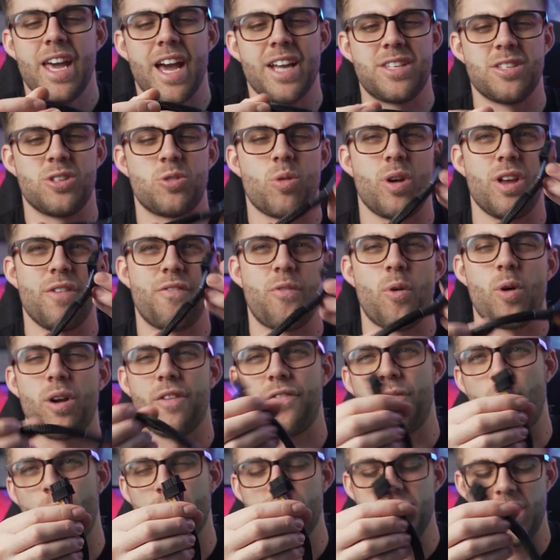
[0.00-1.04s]
it's a 24
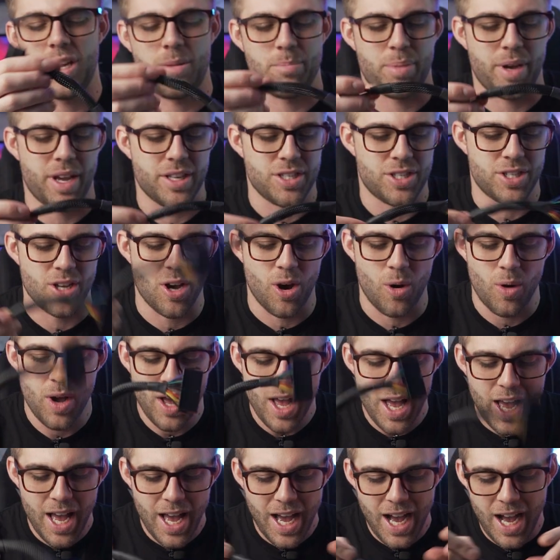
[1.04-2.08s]
to 14 pin. So
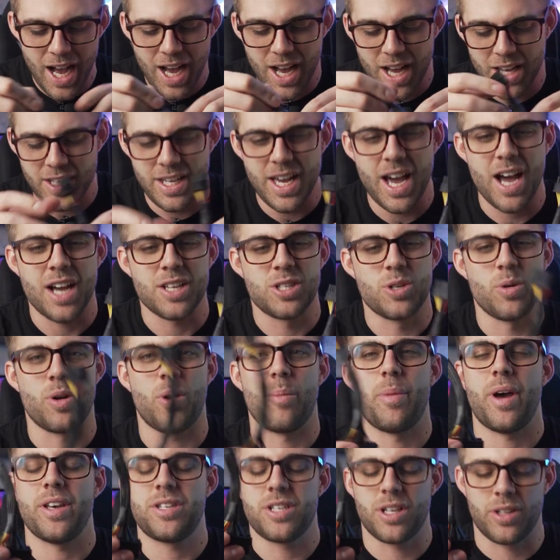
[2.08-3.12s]
uh, yeah, so
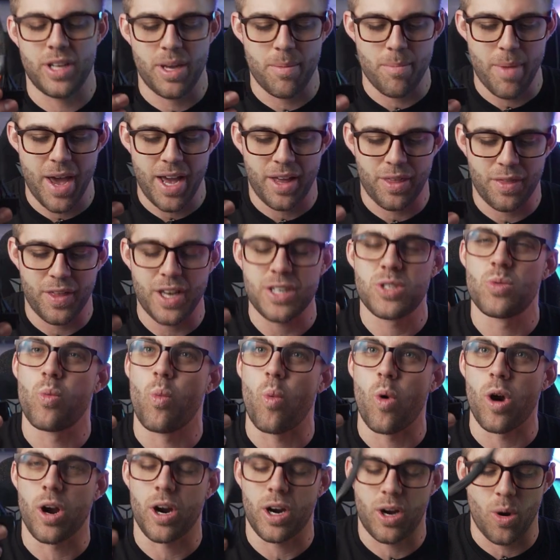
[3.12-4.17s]
it'll basically make this
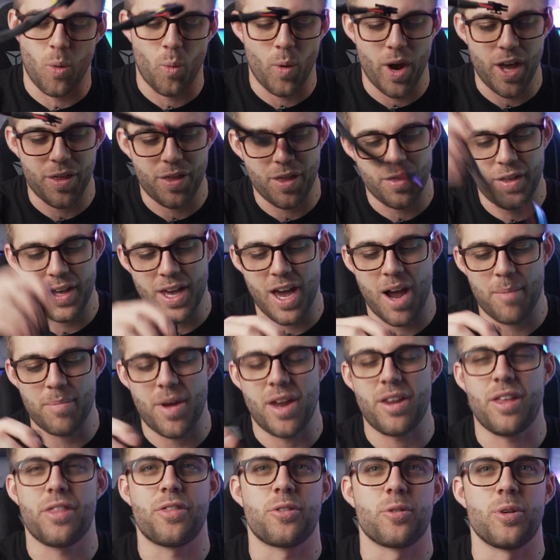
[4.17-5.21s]
work with the
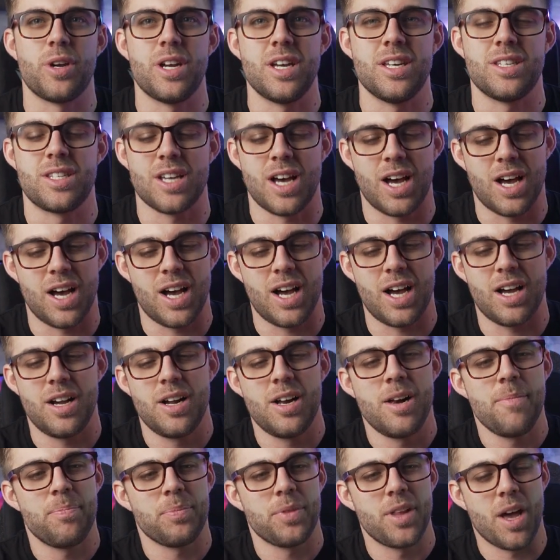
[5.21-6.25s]
M93's, uh,
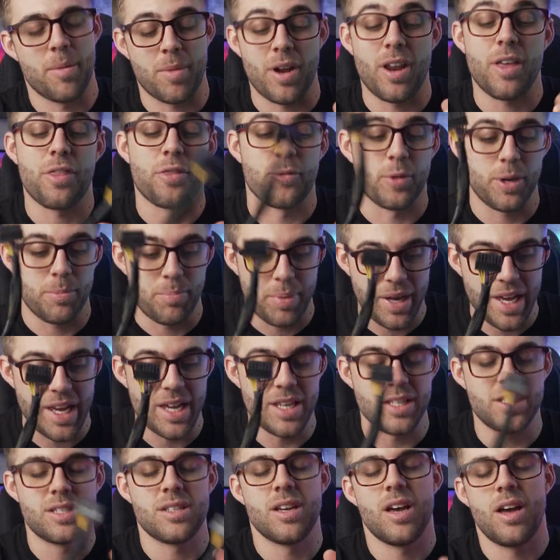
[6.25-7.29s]

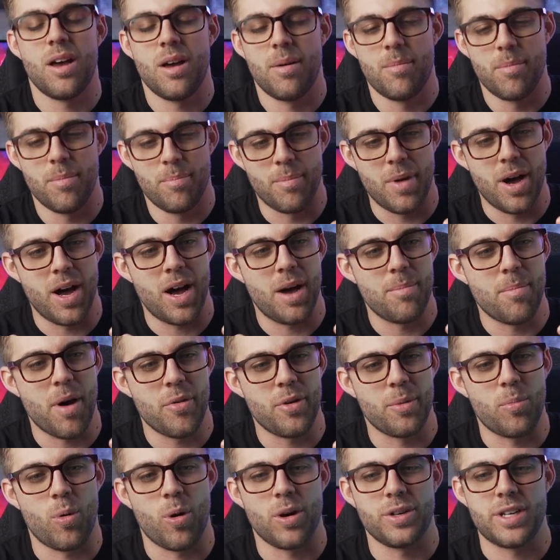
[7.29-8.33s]
M93P's uh,
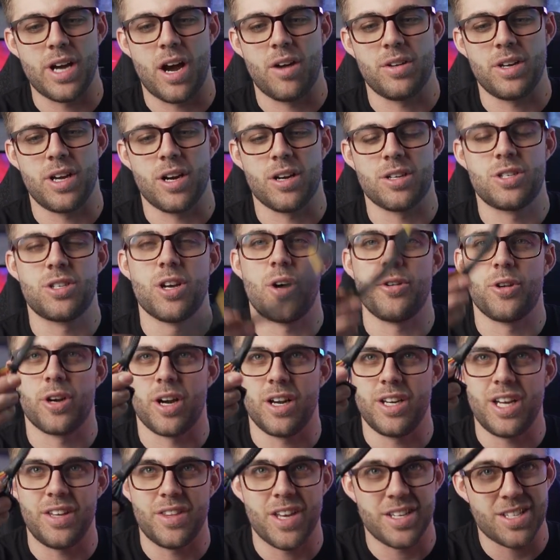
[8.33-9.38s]
motherboard down here. So you're
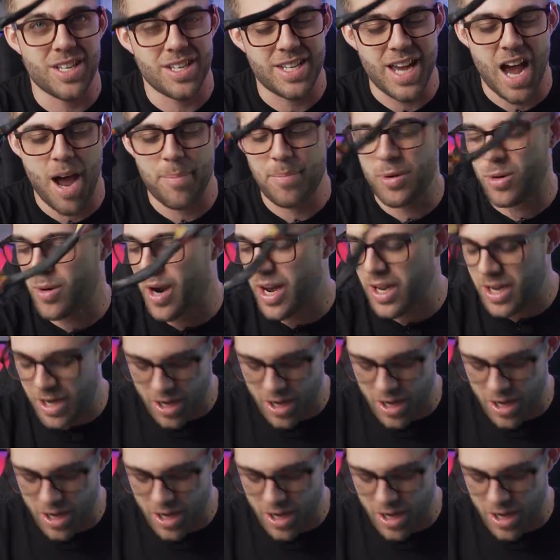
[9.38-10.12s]
gonna need this adapter right